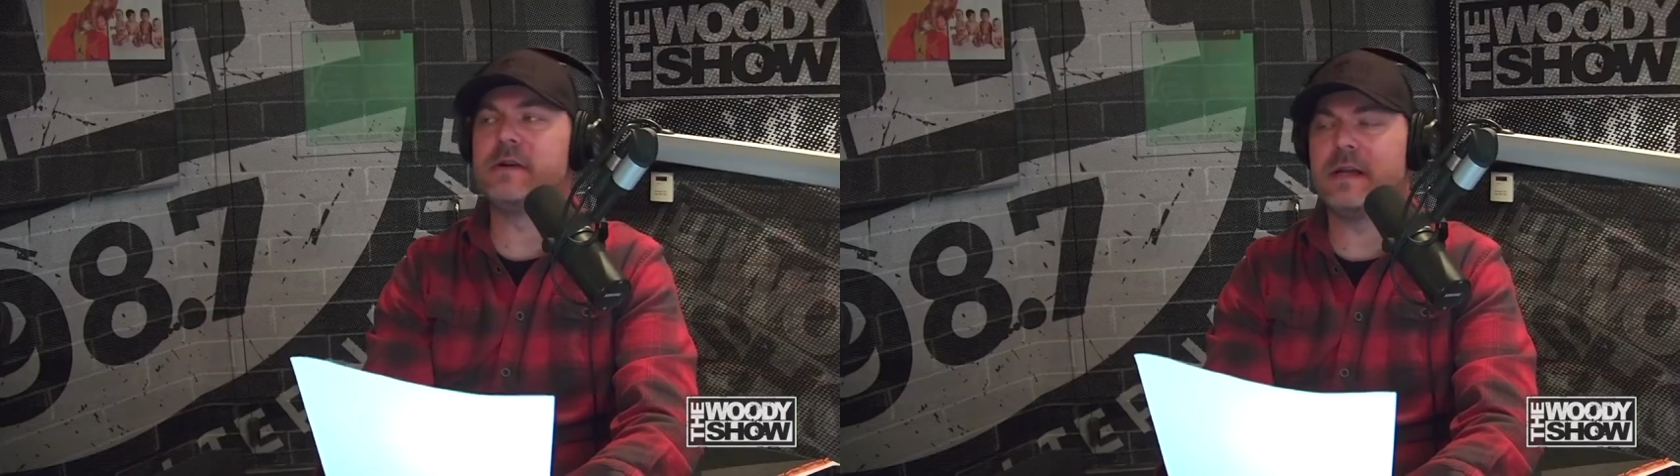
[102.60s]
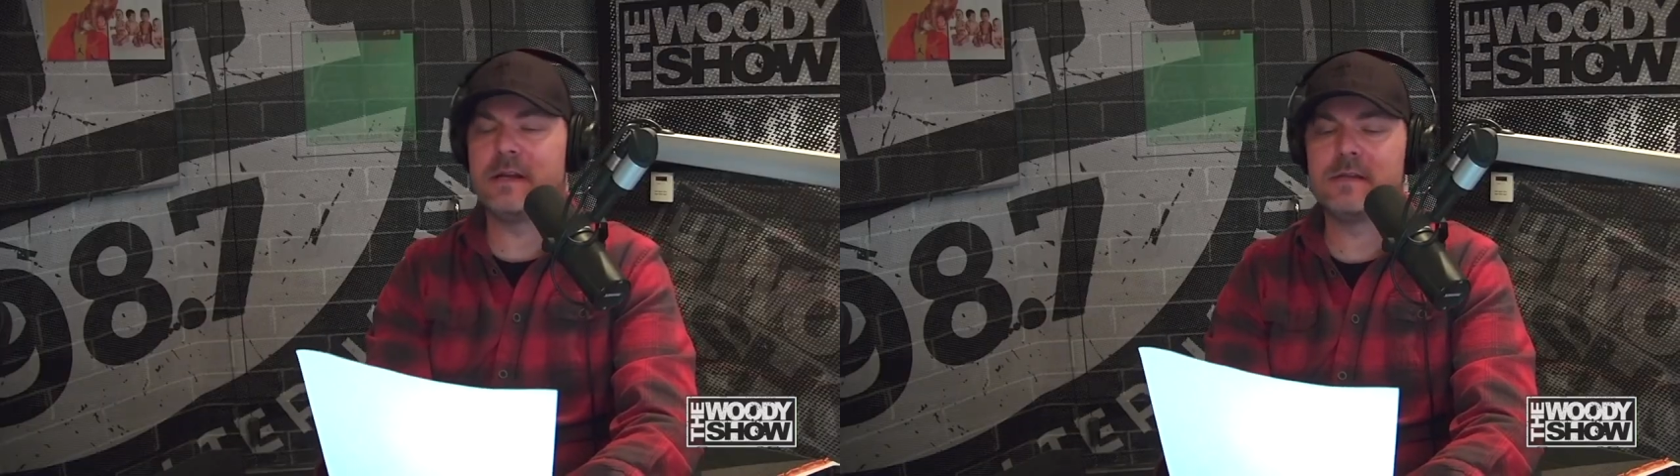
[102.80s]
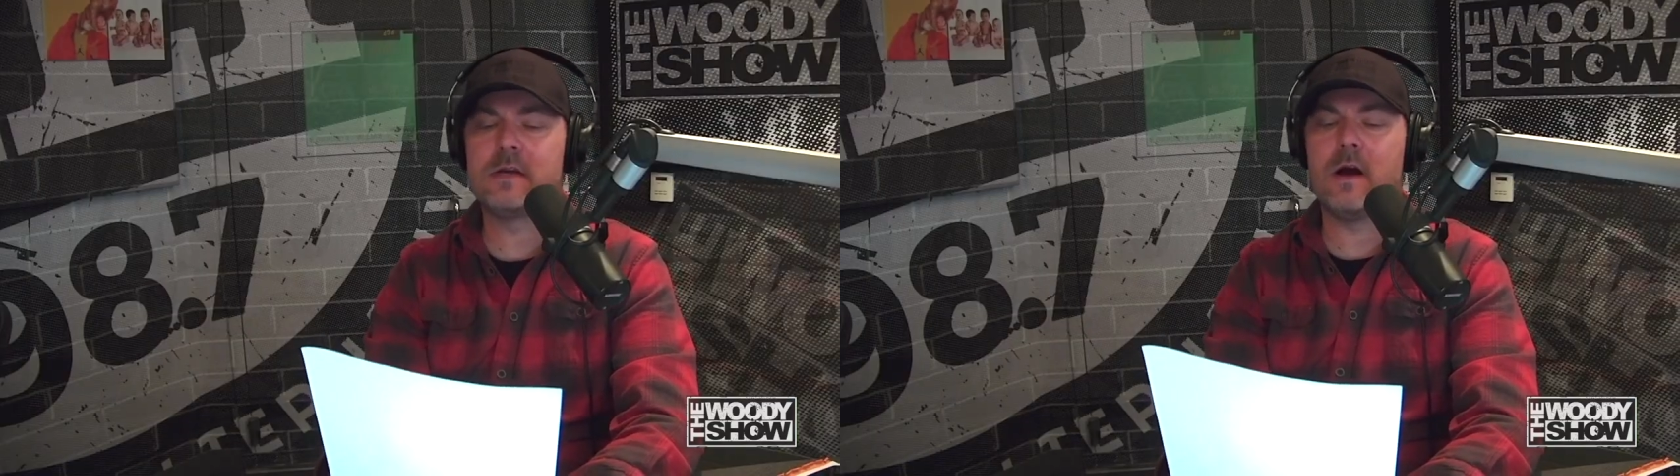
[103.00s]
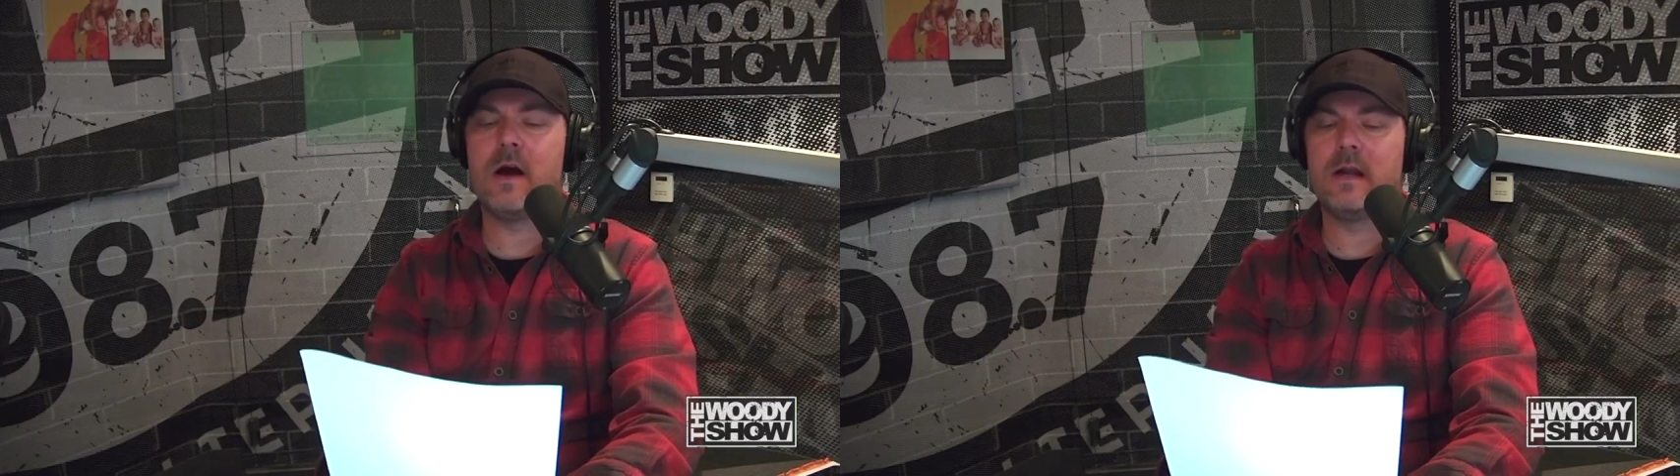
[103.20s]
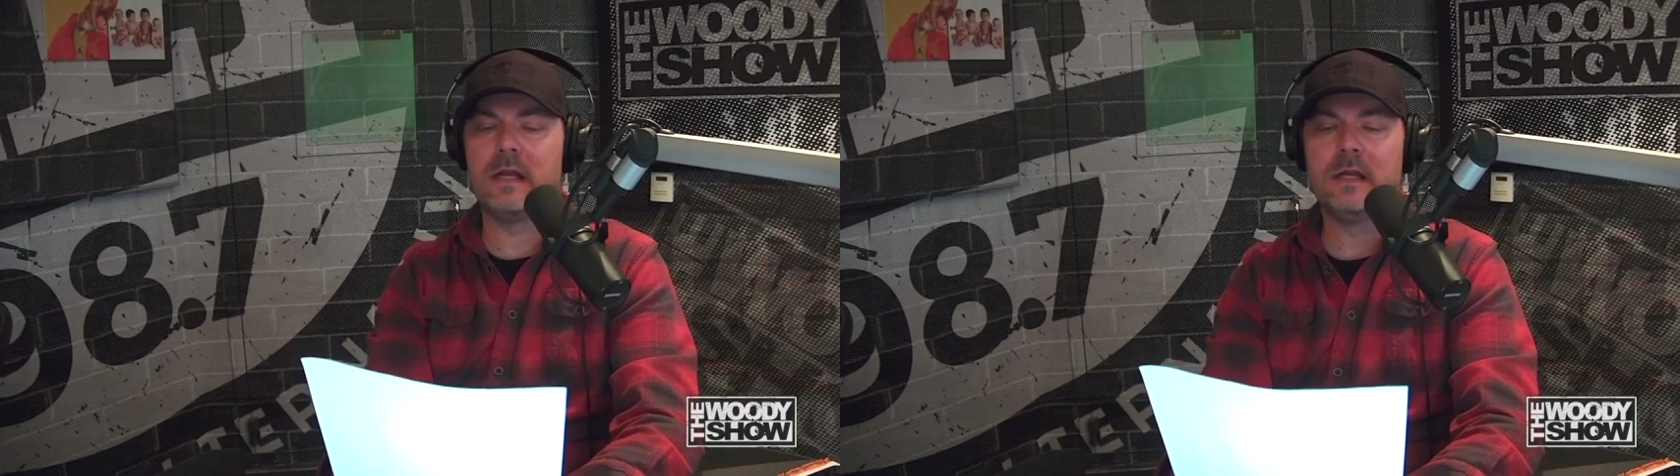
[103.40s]
in his
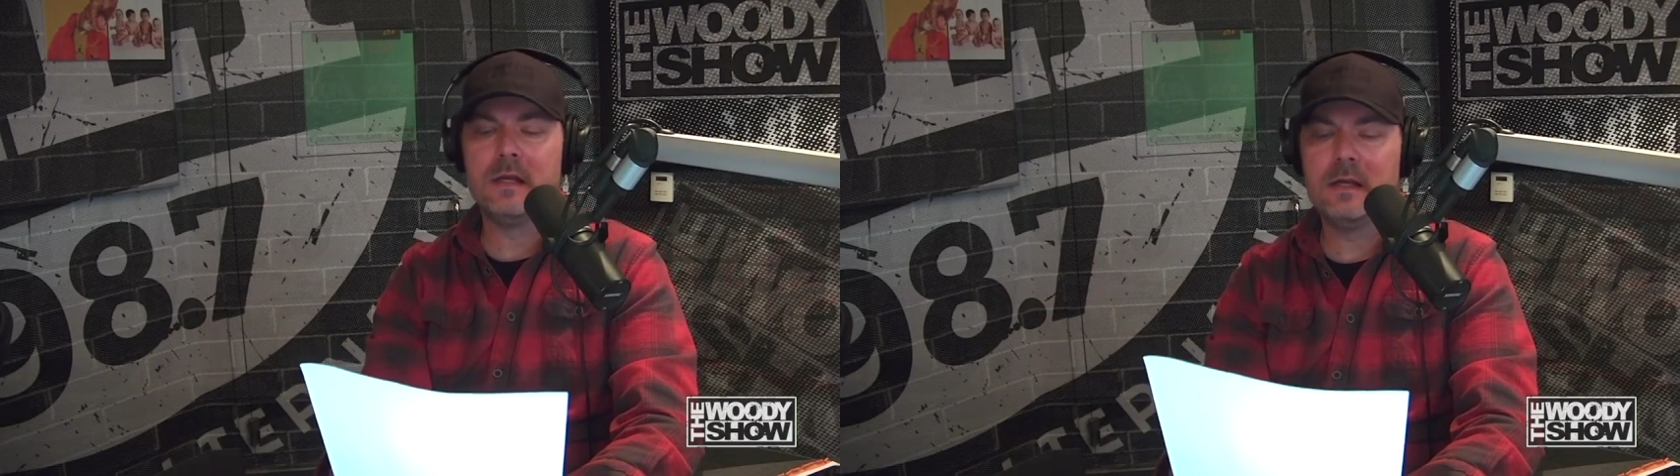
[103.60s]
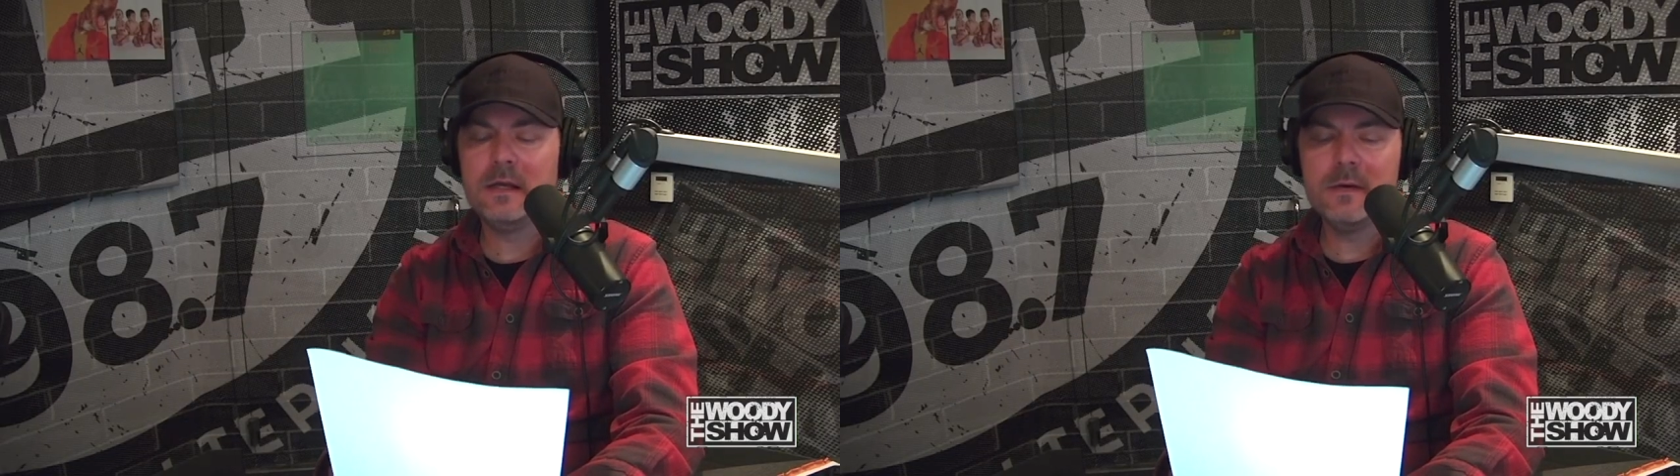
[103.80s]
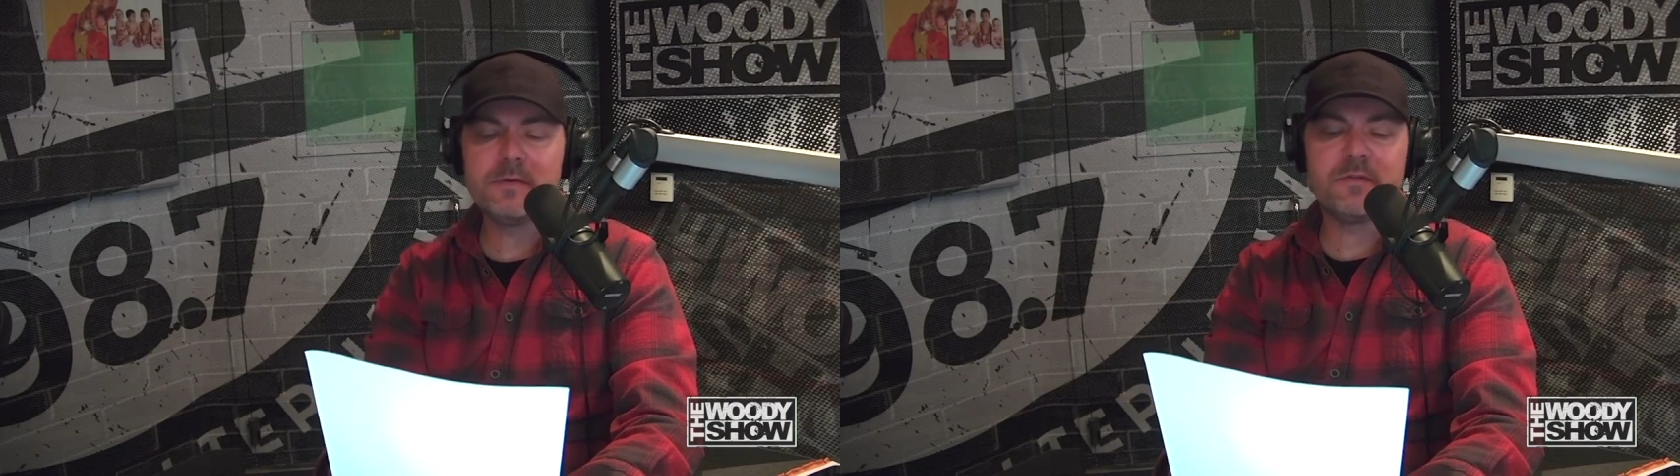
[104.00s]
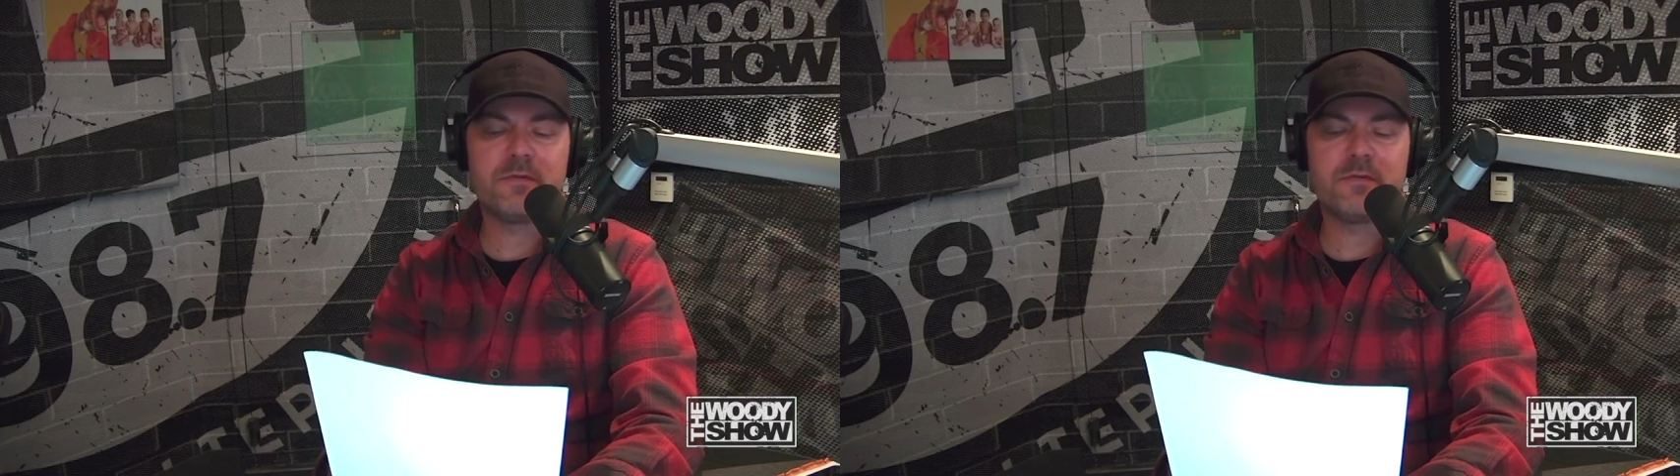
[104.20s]
garden. It was